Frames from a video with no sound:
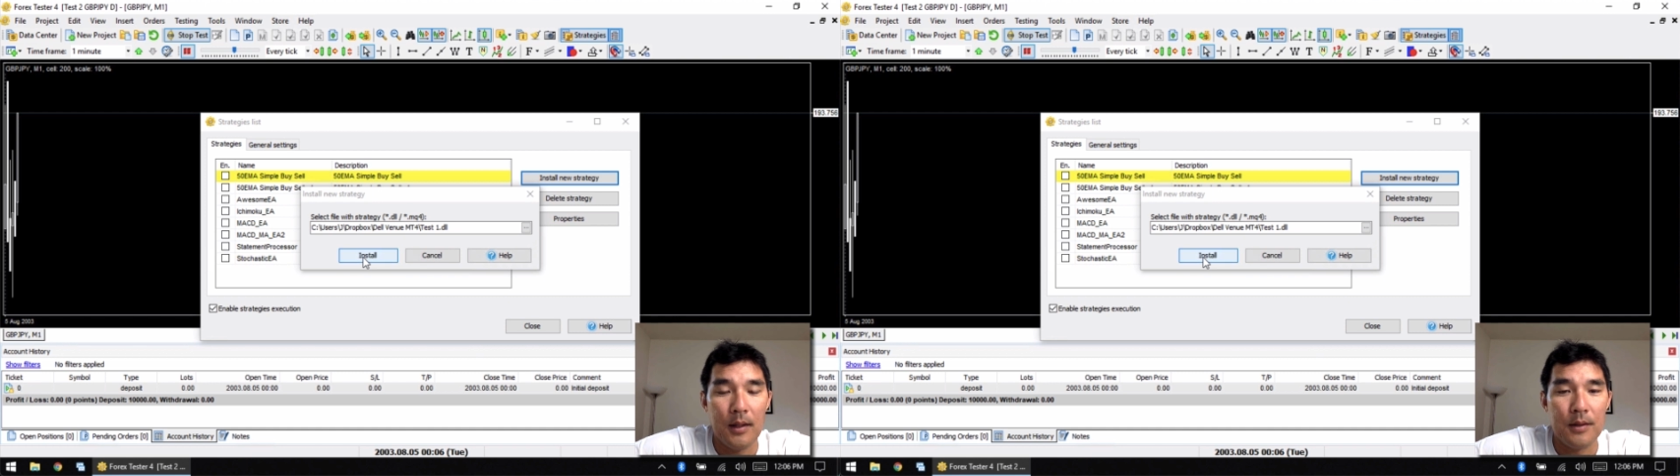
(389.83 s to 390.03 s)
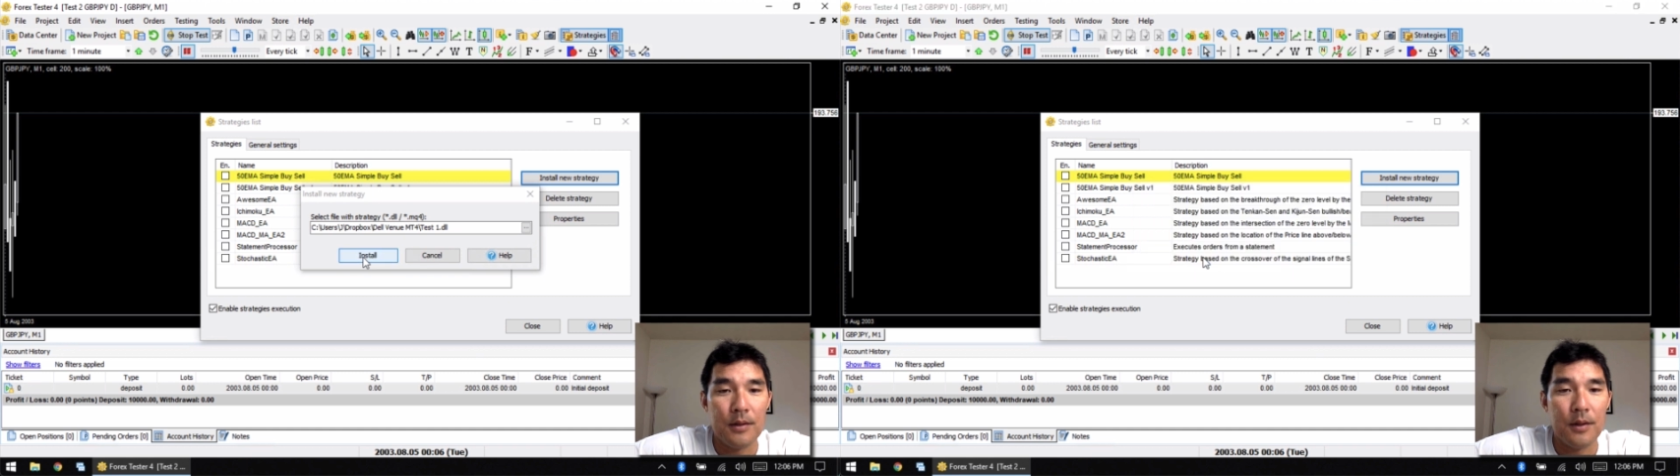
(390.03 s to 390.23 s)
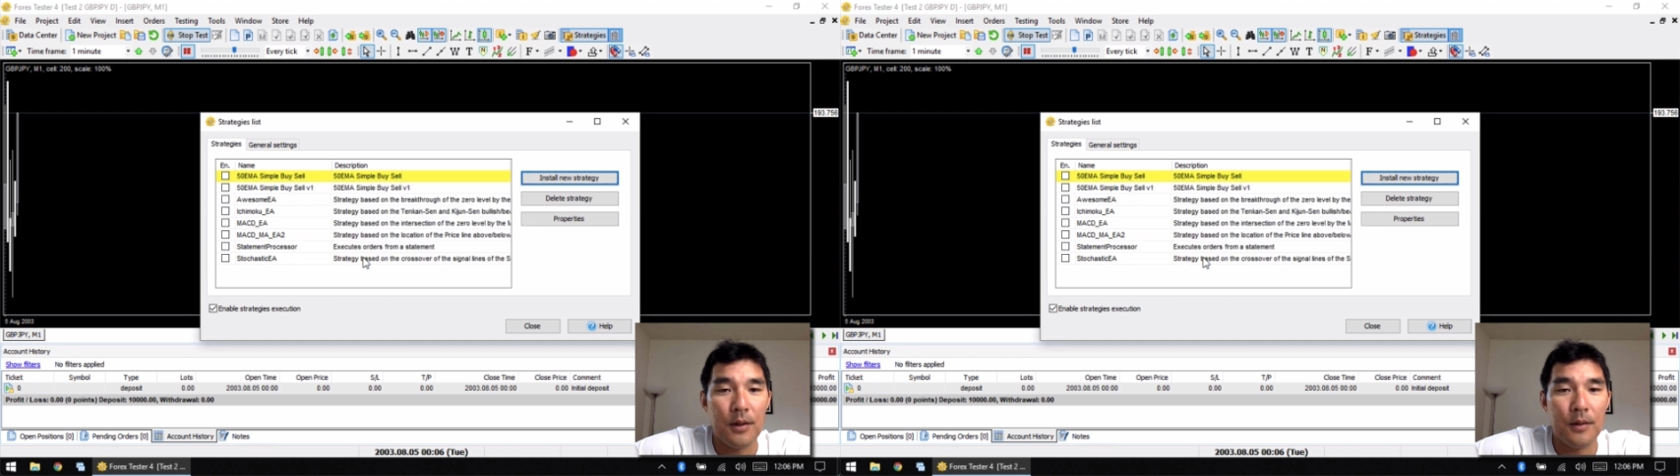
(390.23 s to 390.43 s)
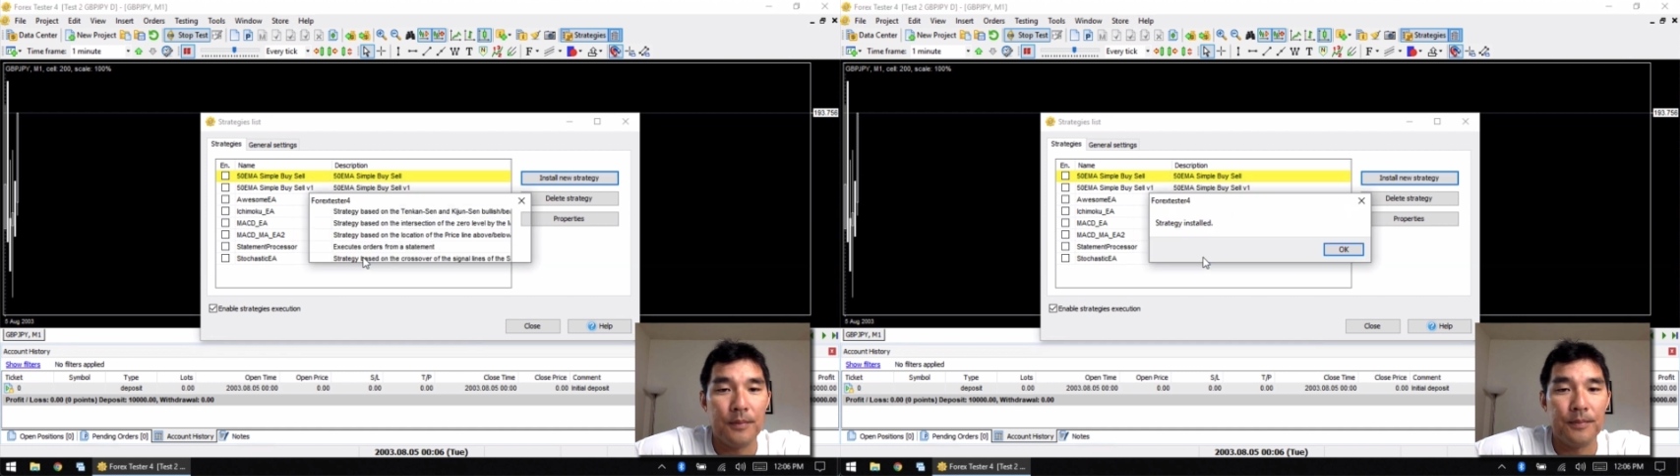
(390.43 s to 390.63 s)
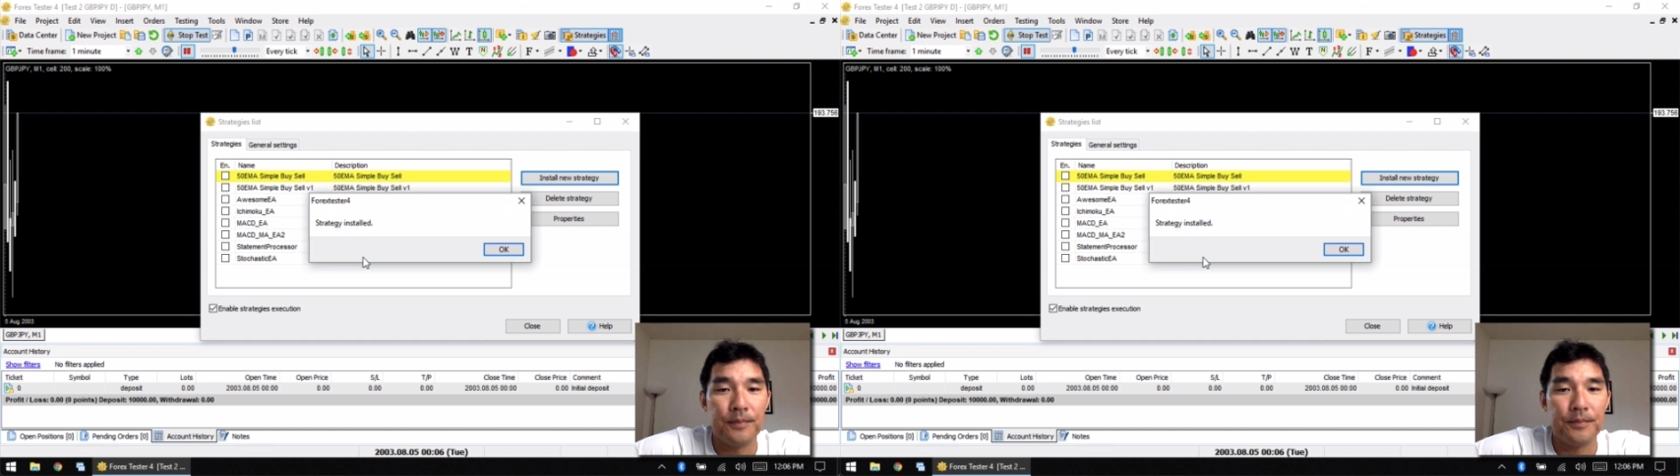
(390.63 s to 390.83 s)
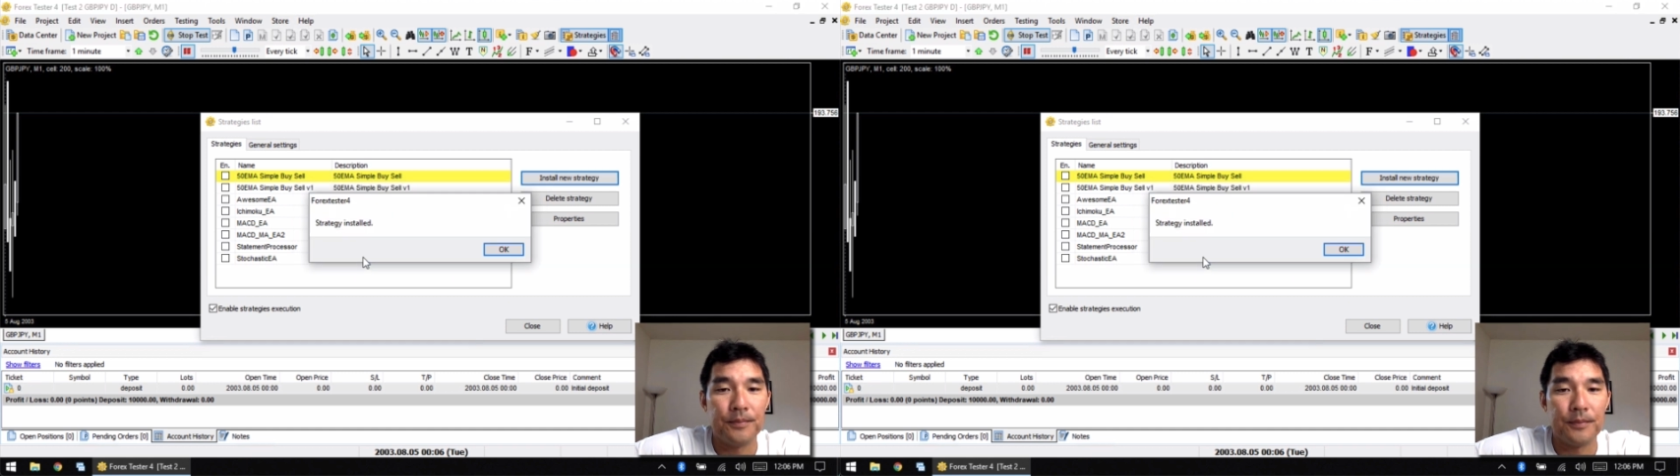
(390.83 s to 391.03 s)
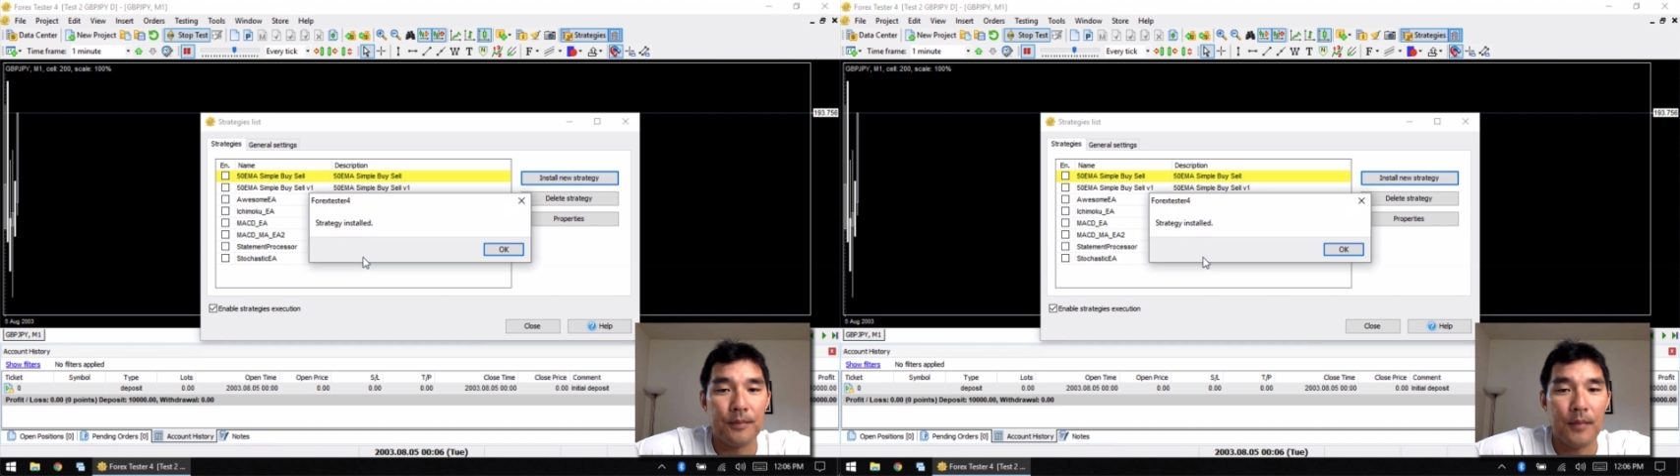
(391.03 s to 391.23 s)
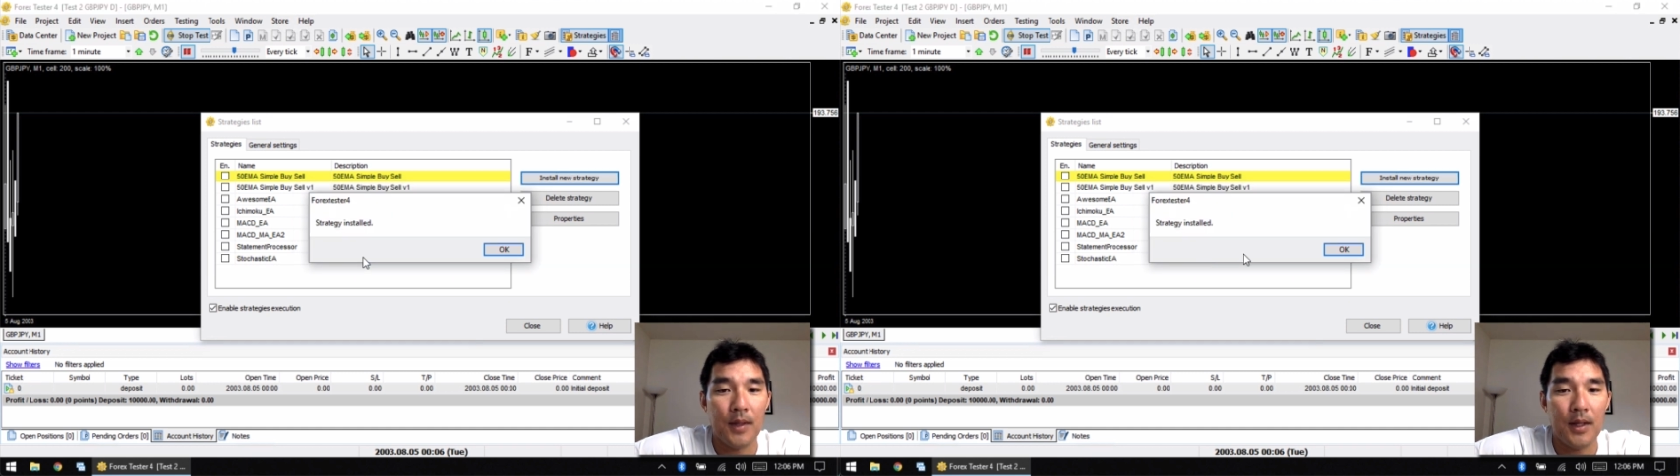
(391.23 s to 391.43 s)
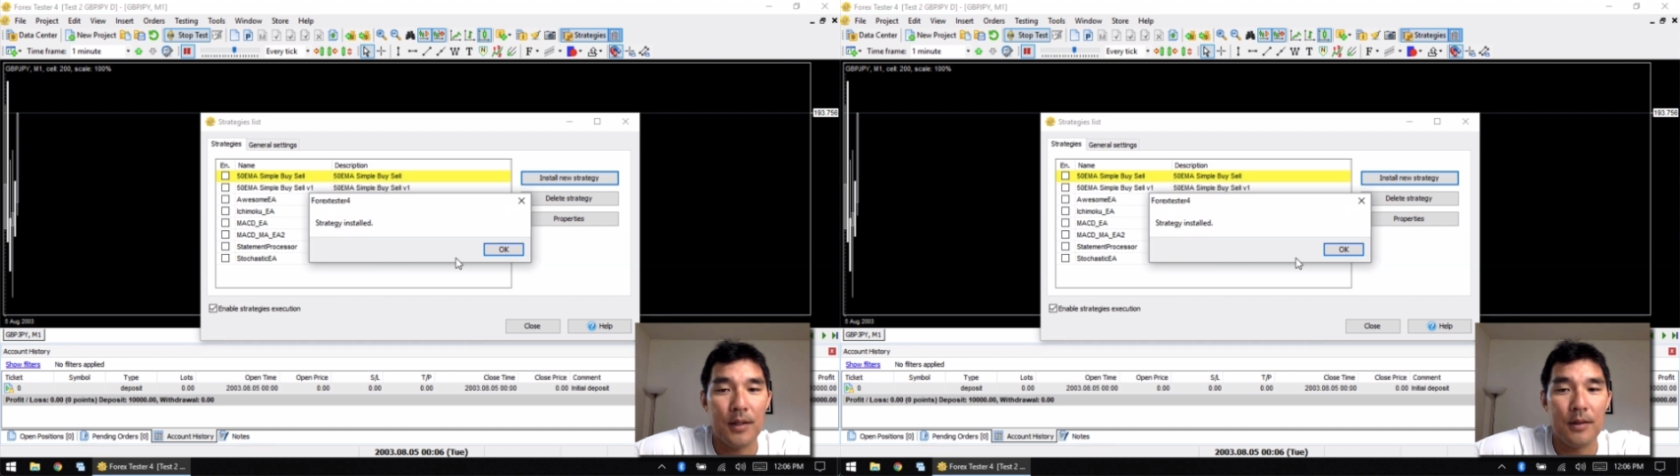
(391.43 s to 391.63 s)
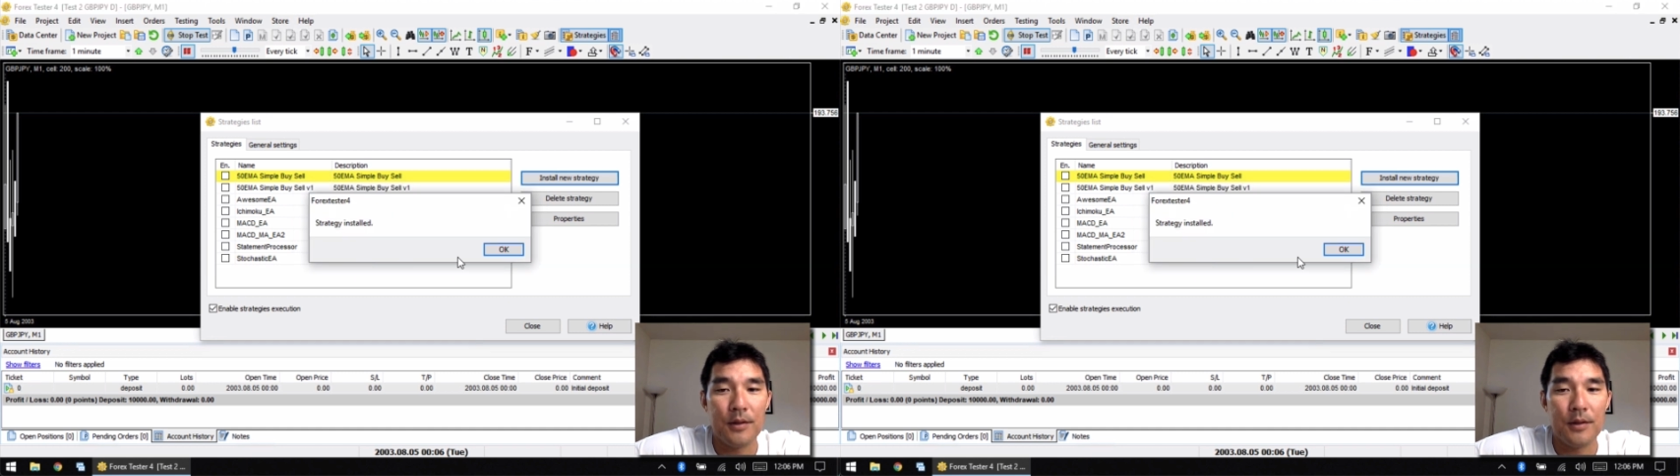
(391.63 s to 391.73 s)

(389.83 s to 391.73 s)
install. Okay,